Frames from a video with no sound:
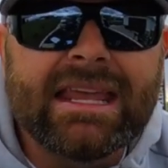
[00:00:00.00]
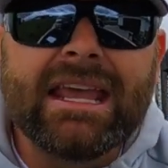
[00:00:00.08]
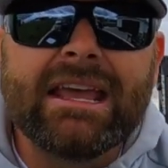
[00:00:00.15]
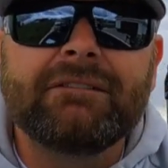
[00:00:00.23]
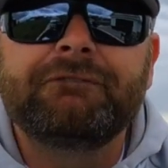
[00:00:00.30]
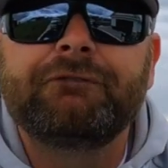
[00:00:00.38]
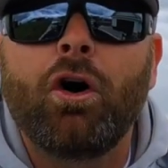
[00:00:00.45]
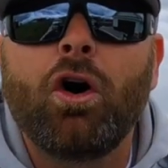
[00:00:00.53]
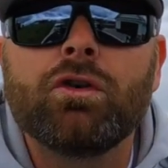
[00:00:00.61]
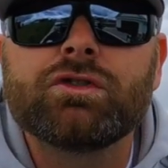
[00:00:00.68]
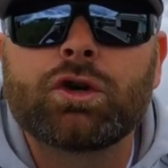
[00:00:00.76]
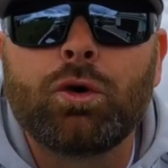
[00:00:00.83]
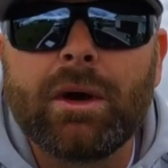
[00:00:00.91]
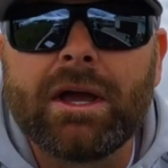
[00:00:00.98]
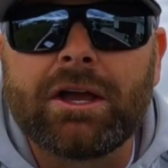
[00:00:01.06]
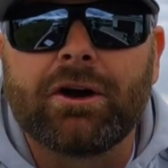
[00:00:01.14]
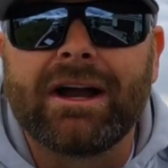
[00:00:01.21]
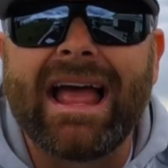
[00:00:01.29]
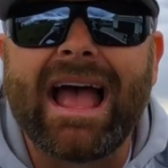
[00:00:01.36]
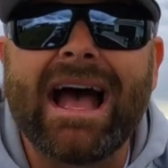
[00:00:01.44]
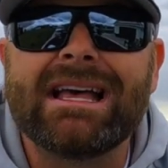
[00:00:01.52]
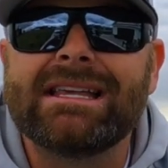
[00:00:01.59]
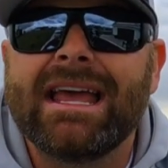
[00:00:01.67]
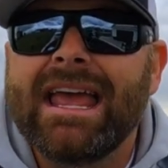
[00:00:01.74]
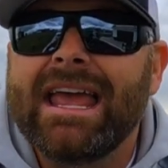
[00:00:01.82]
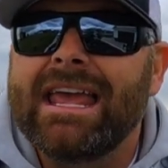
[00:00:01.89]
It falls quicker.
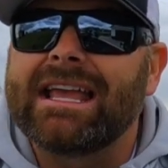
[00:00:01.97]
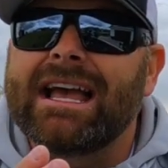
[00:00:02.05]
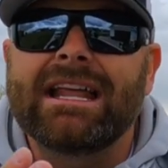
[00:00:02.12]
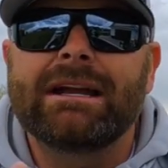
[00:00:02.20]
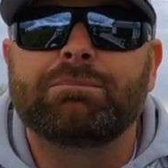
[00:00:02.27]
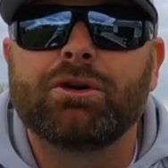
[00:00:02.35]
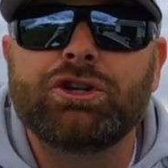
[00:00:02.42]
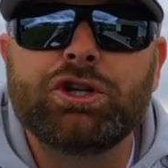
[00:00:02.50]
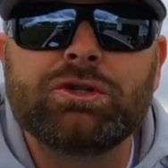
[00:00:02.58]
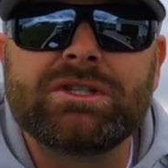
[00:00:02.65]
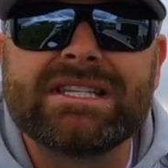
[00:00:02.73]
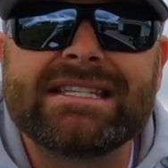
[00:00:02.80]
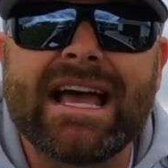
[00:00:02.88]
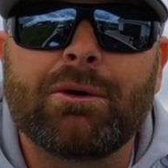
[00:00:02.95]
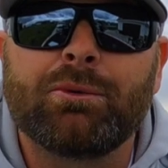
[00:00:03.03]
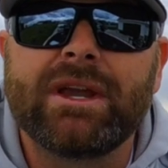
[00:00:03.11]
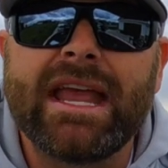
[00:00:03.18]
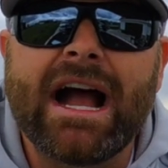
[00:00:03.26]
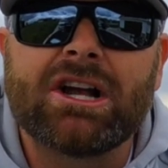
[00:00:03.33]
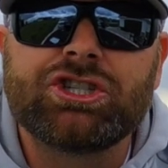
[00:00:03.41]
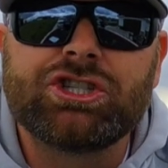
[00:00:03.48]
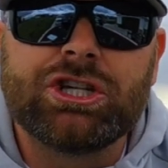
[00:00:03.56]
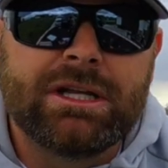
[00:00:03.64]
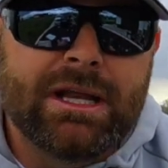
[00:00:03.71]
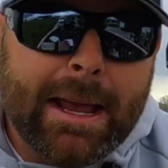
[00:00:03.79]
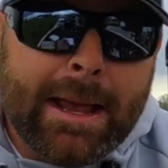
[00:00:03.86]
It kind of produces that
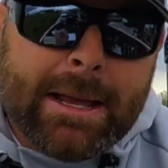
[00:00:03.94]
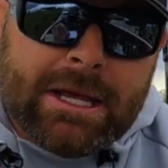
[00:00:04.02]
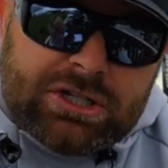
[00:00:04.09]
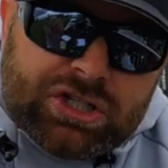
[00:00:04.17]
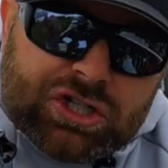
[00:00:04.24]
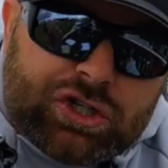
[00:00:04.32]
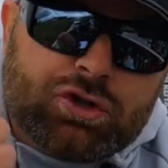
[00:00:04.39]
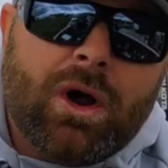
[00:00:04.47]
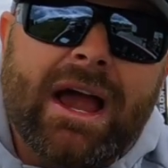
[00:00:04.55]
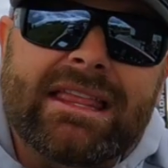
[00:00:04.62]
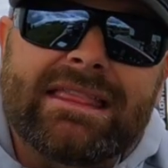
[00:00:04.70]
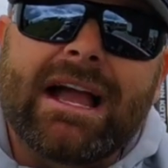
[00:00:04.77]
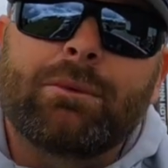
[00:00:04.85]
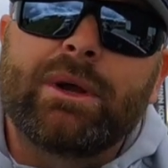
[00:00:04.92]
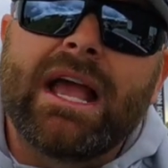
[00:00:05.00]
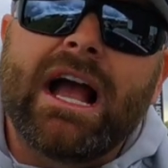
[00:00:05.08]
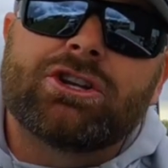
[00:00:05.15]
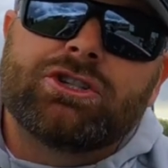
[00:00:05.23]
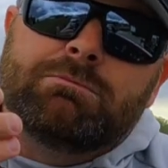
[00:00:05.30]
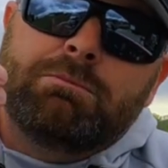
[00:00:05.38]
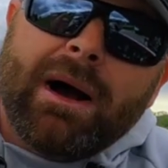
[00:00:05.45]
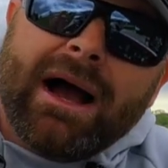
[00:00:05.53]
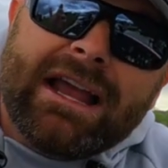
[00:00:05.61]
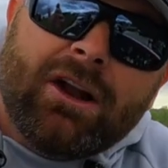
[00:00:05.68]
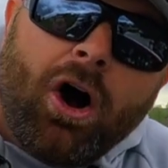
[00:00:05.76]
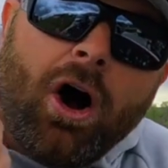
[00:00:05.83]
reaction strike, that reaction
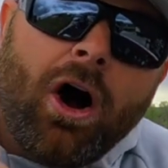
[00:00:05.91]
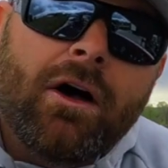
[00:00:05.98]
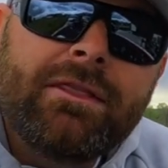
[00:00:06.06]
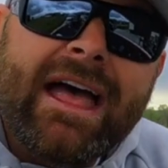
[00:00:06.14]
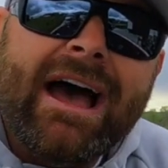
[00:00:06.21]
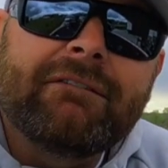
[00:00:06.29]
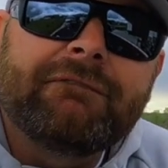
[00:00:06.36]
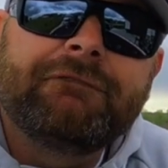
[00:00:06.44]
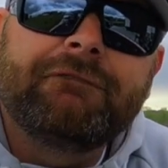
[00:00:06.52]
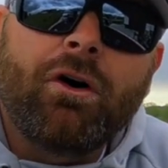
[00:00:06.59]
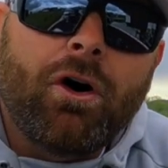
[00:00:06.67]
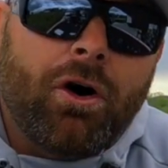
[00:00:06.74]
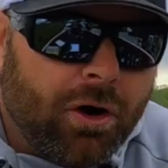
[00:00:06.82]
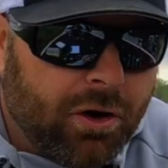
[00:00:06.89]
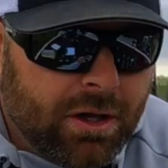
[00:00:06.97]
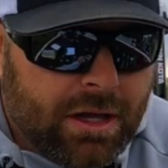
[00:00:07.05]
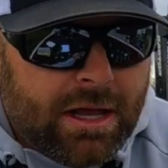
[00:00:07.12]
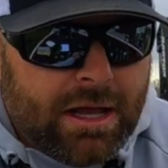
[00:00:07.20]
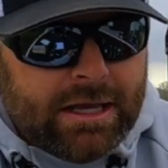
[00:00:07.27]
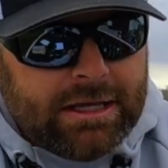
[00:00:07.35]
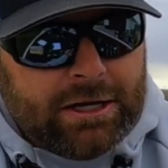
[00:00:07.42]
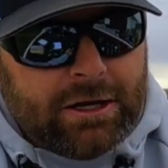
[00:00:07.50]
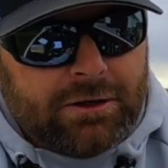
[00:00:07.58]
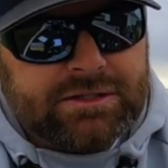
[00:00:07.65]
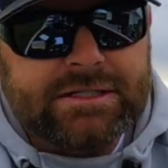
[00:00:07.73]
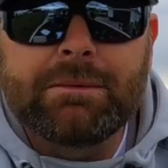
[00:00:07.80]
bite on that fall. You
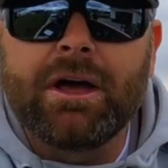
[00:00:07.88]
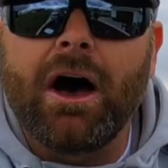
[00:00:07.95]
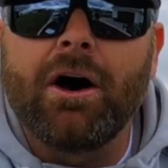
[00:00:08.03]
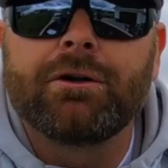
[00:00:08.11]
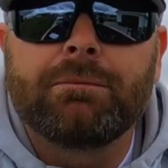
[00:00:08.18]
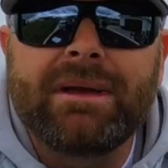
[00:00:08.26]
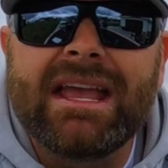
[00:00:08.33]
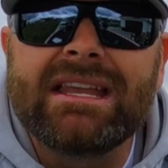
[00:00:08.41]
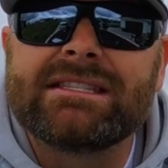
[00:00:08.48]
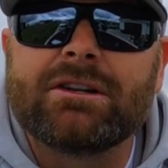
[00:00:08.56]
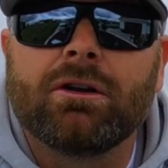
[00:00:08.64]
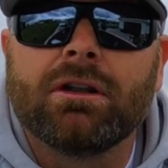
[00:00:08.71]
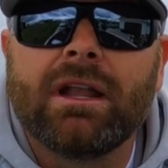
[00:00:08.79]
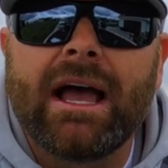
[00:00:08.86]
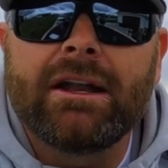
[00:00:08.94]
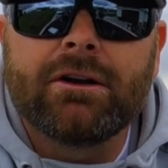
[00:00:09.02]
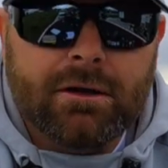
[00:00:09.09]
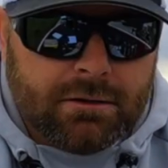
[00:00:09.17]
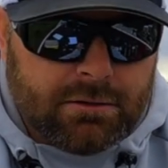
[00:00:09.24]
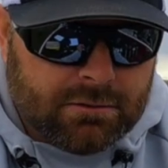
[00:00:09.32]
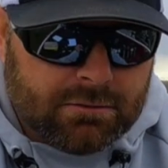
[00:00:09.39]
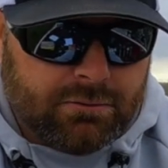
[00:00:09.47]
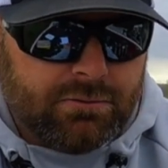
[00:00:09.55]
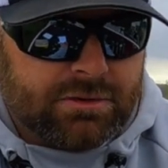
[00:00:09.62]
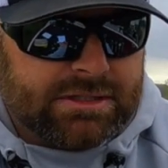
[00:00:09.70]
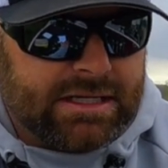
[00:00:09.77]
know, some of the other baits that are lighter,
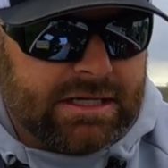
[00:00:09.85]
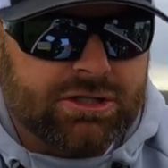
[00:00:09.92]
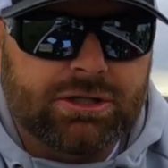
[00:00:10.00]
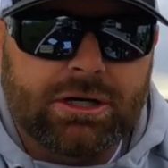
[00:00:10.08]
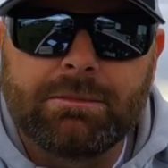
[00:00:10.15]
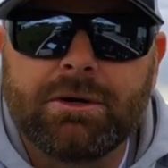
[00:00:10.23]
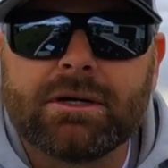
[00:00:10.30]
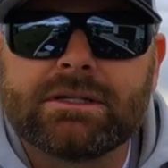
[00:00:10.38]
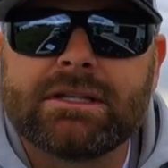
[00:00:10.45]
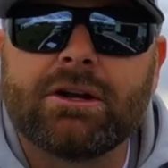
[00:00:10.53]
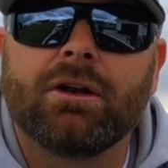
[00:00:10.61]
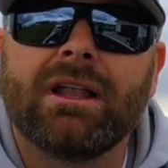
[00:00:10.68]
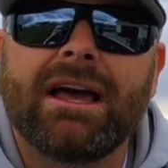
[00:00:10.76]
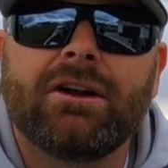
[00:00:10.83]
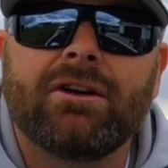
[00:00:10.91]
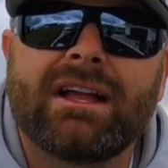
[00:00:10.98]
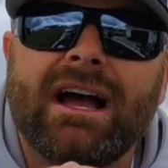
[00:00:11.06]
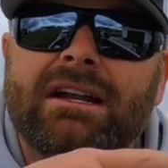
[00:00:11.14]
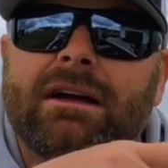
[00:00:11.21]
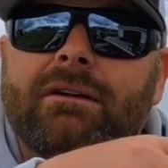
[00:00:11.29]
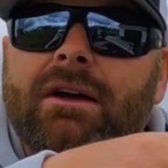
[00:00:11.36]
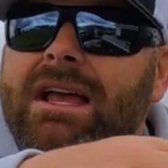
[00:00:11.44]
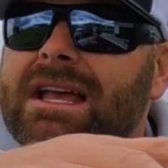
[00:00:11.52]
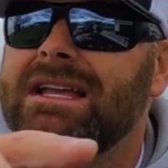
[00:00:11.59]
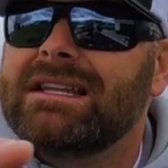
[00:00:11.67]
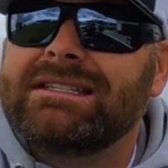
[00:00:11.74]
ooh, sticky sharp hooks, that are lighter kind of
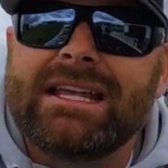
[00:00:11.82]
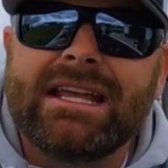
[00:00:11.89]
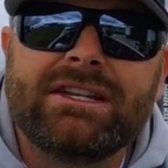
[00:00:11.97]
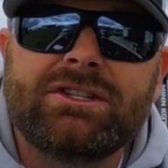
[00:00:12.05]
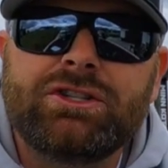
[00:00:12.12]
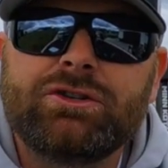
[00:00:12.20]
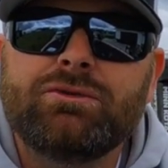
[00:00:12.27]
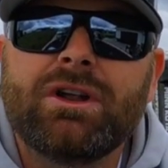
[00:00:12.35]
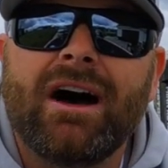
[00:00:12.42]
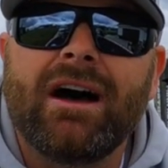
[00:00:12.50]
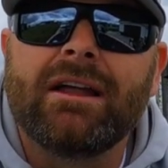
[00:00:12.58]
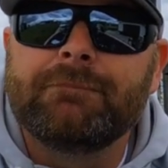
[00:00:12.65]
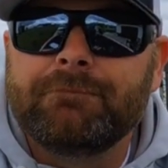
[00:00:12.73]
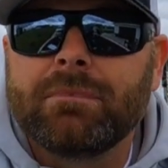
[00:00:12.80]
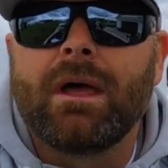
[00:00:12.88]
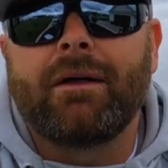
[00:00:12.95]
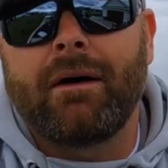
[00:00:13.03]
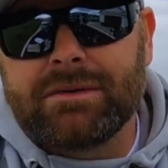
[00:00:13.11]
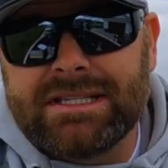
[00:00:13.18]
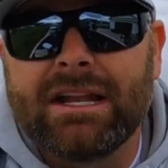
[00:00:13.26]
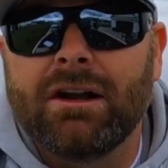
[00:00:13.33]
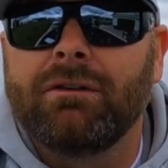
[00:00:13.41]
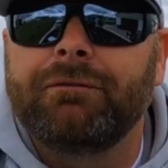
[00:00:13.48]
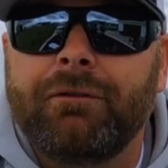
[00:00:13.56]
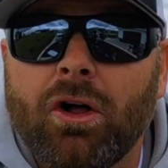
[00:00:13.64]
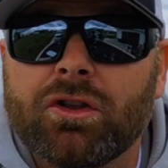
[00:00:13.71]
tend to not, obviously they don't
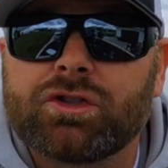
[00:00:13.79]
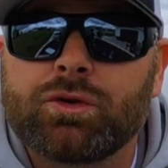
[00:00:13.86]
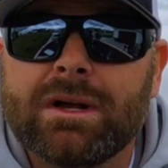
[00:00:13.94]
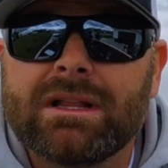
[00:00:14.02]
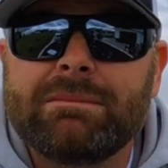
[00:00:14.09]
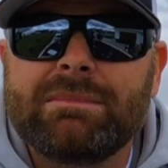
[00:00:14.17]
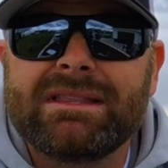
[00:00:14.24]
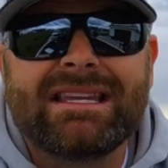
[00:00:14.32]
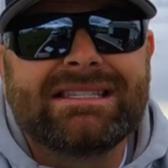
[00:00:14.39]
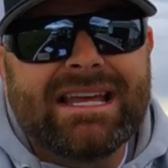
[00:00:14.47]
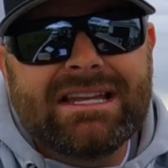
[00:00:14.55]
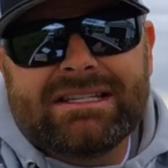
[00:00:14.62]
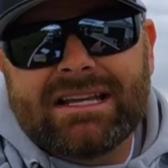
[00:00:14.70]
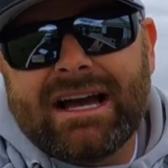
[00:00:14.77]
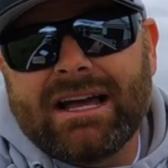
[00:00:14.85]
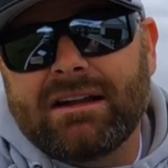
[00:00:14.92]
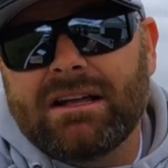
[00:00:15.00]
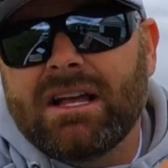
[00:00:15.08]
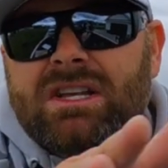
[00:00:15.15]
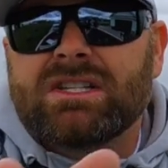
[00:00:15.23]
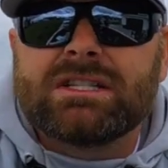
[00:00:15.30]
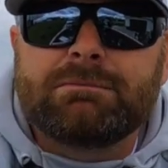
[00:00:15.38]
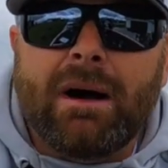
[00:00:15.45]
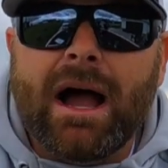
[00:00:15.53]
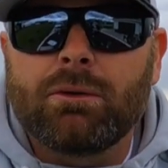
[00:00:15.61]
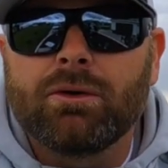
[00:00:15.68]
fall as quickly, but they tend to kind of
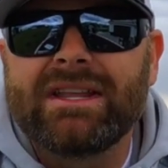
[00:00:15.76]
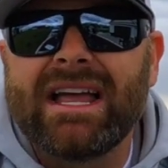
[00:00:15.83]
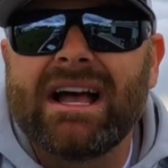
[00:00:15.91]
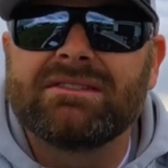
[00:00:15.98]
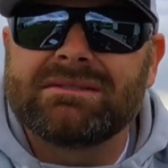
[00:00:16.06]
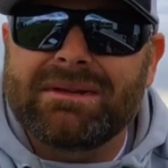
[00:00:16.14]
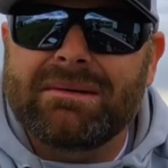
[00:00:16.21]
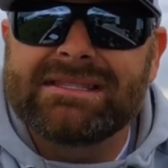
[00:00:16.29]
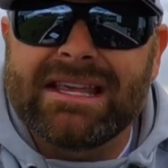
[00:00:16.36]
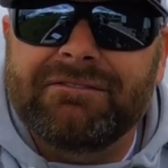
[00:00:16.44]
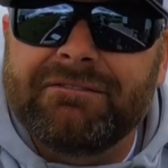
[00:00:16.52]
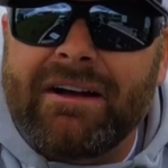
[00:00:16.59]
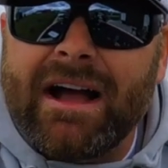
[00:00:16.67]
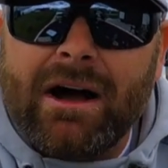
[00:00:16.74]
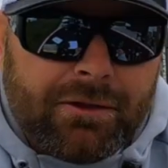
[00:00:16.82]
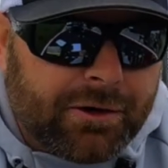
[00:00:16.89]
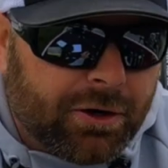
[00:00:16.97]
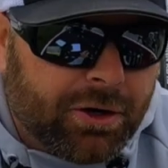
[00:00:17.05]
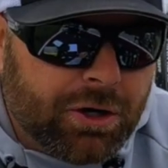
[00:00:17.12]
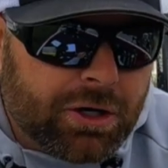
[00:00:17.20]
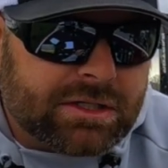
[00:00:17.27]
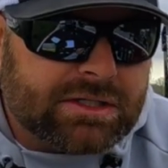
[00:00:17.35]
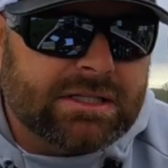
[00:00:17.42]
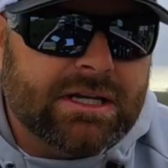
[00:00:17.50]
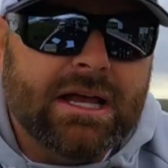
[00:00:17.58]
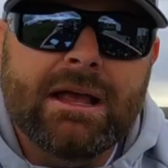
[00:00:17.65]
spiral down. Sometimes they foul their
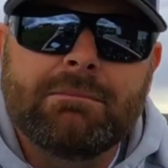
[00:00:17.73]
hooks.